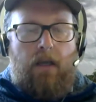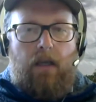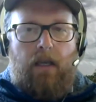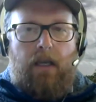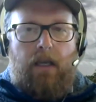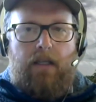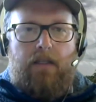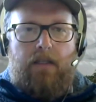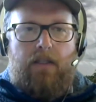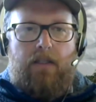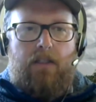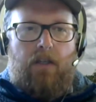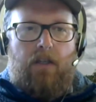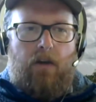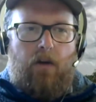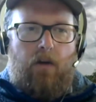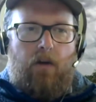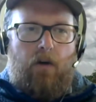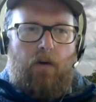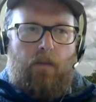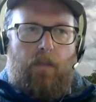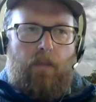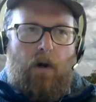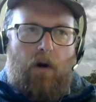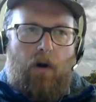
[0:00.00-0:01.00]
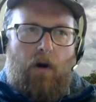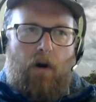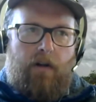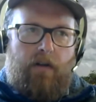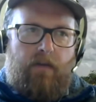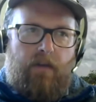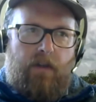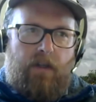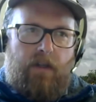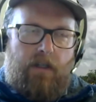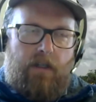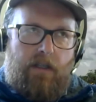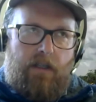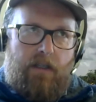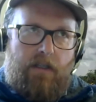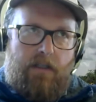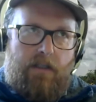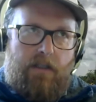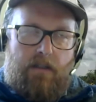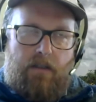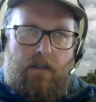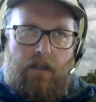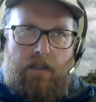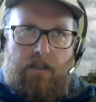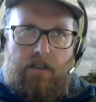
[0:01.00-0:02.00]
And so part of it
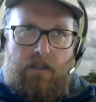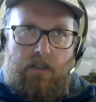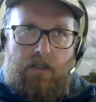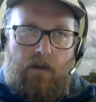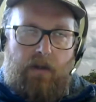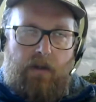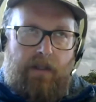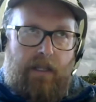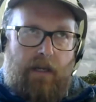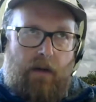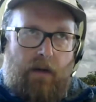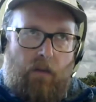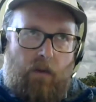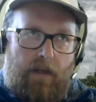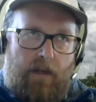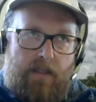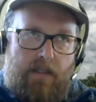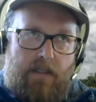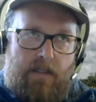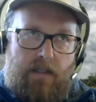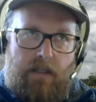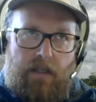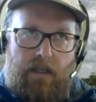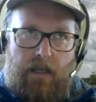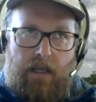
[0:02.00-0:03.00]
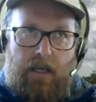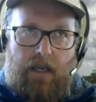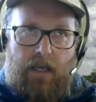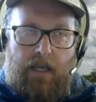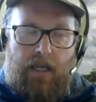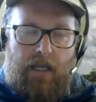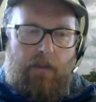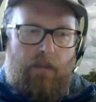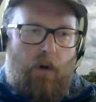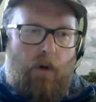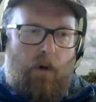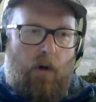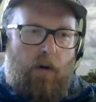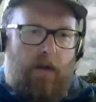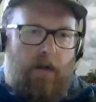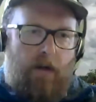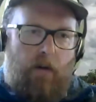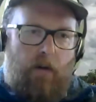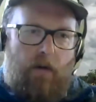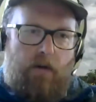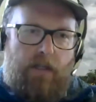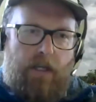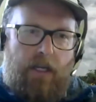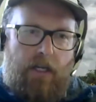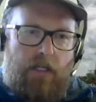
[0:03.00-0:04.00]
is doing that resting, haying, burning
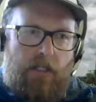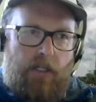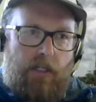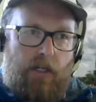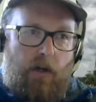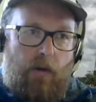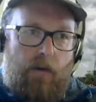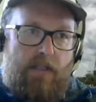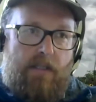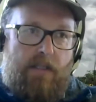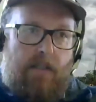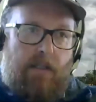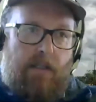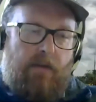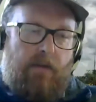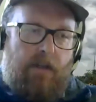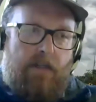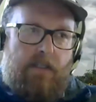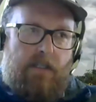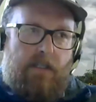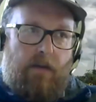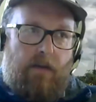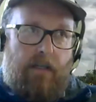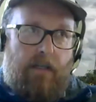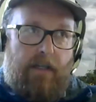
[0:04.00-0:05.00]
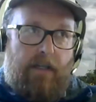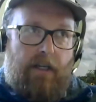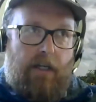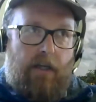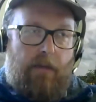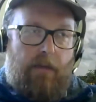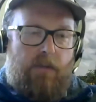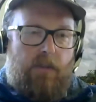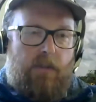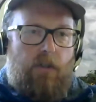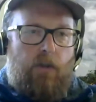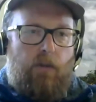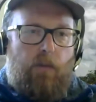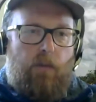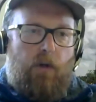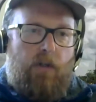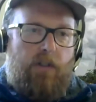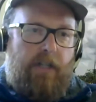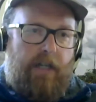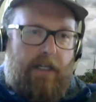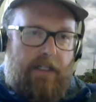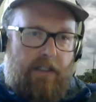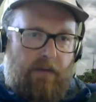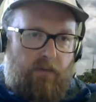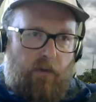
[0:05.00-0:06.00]
rotation, always leaving something up to
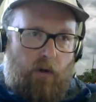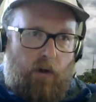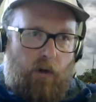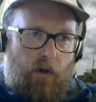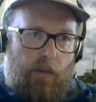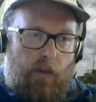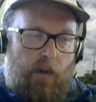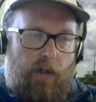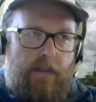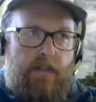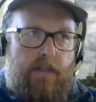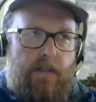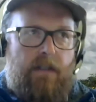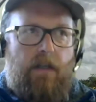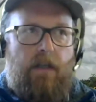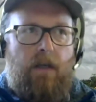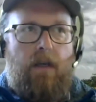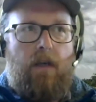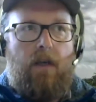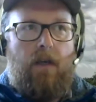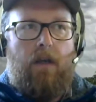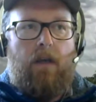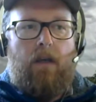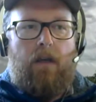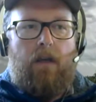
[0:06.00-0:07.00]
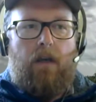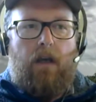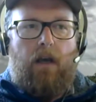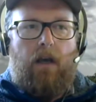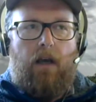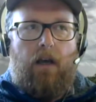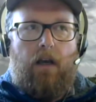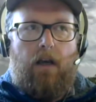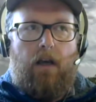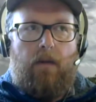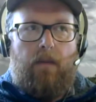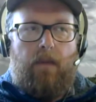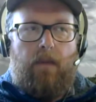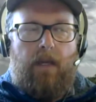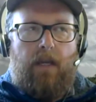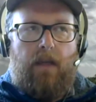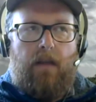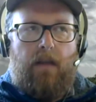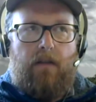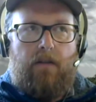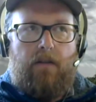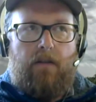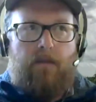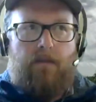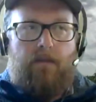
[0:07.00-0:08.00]
protect invertebrates
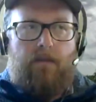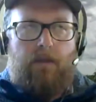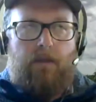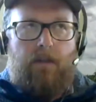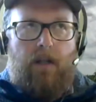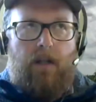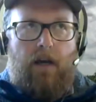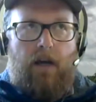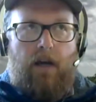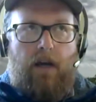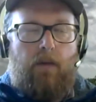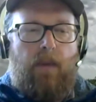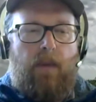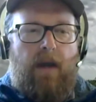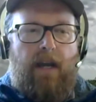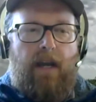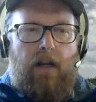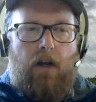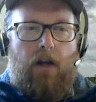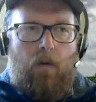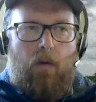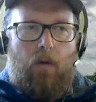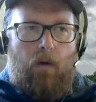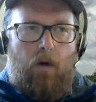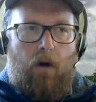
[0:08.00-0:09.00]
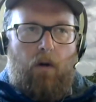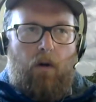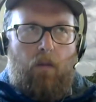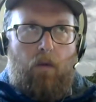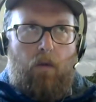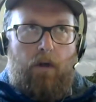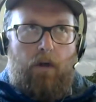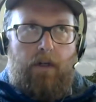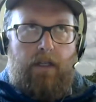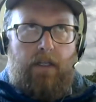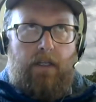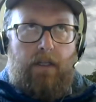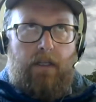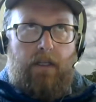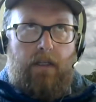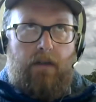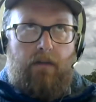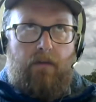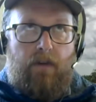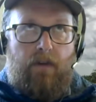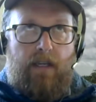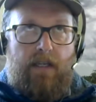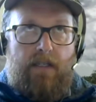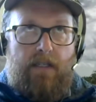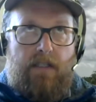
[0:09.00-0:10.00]
and knock back our woody
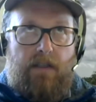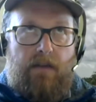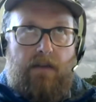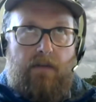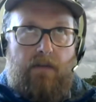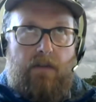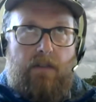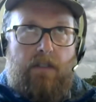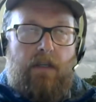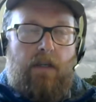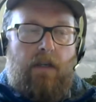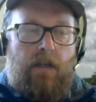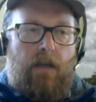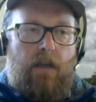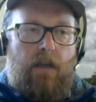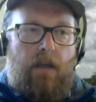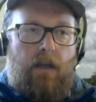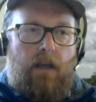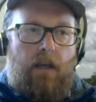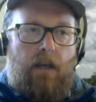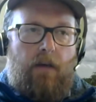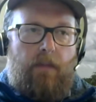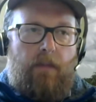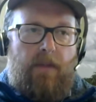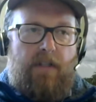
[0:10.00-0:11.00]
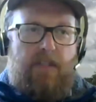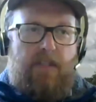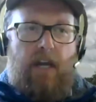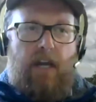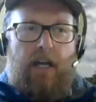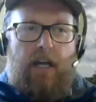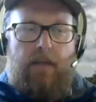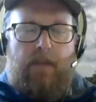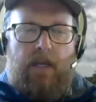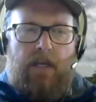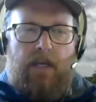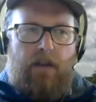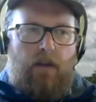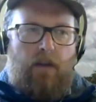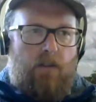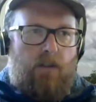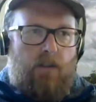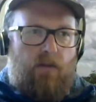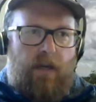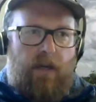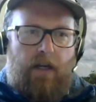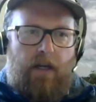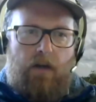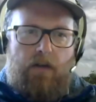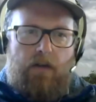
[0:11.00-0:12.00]
invasives. The timing of those
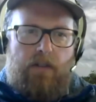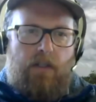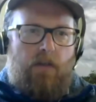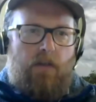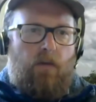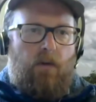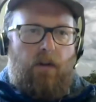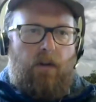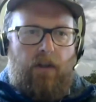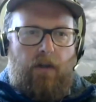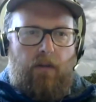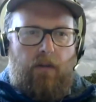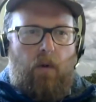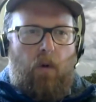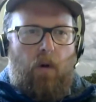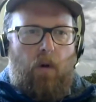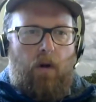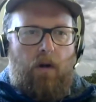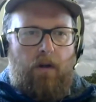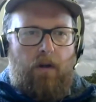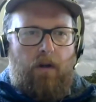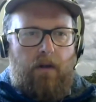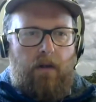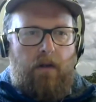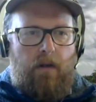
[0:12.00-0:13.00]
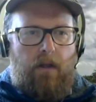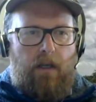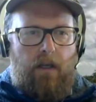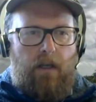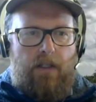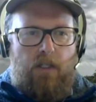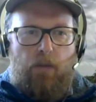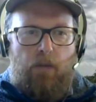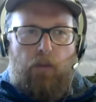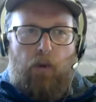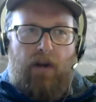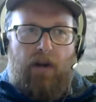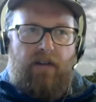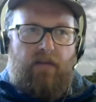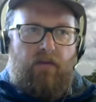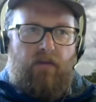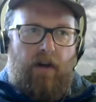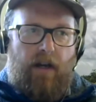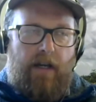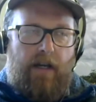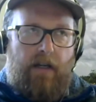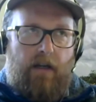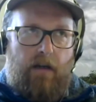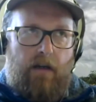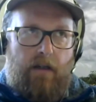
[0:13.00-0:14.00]
fires is really important. Spring
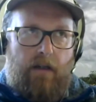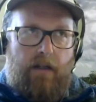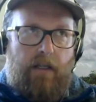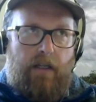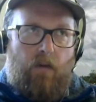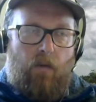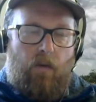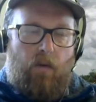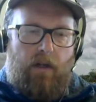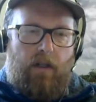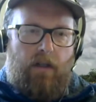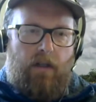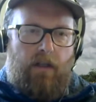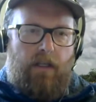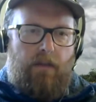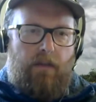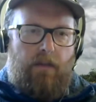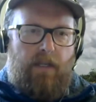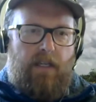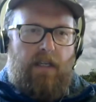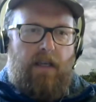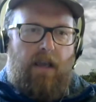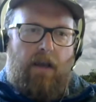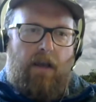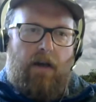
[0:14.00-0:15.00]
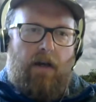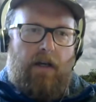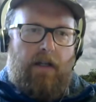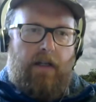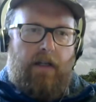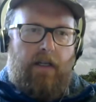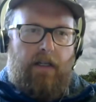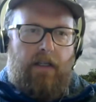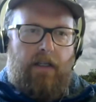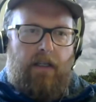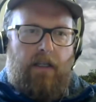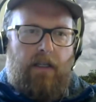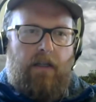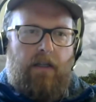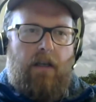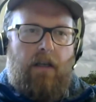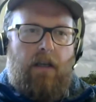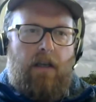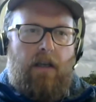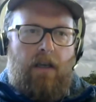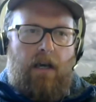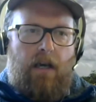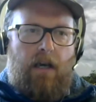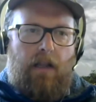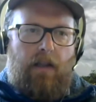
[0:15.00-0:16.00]
fire can really be chaotic, and
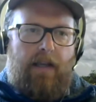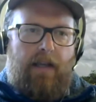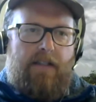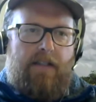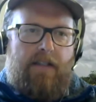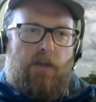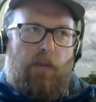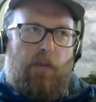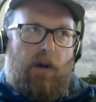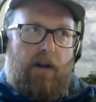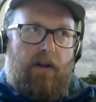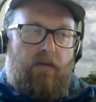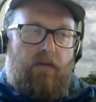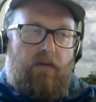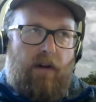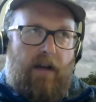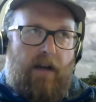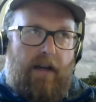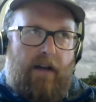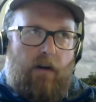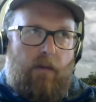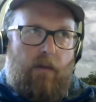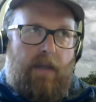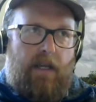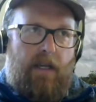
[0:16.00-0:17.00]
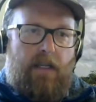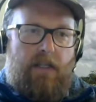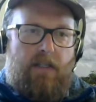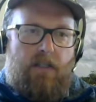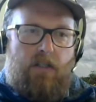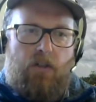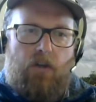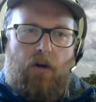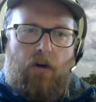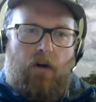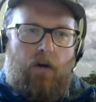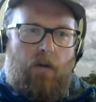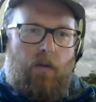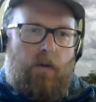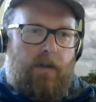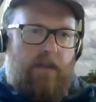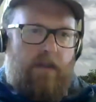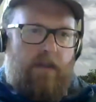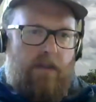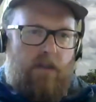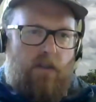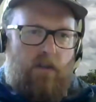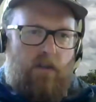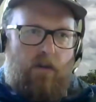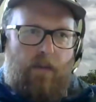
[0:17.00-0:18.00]
a late spring fire makes dogwood
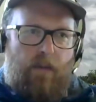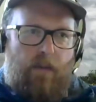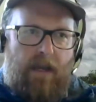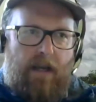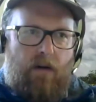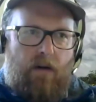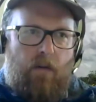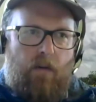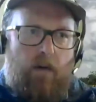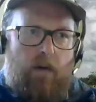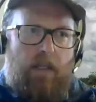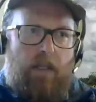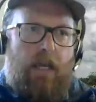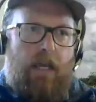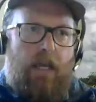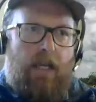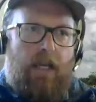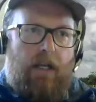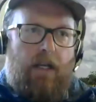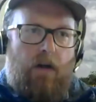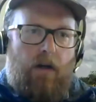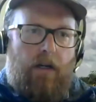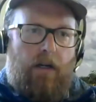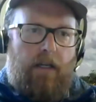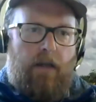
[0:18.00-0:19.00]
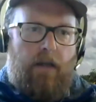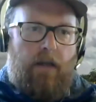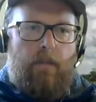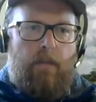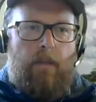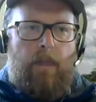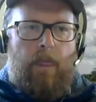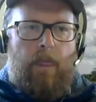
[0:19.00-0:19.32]
and sumac really angry,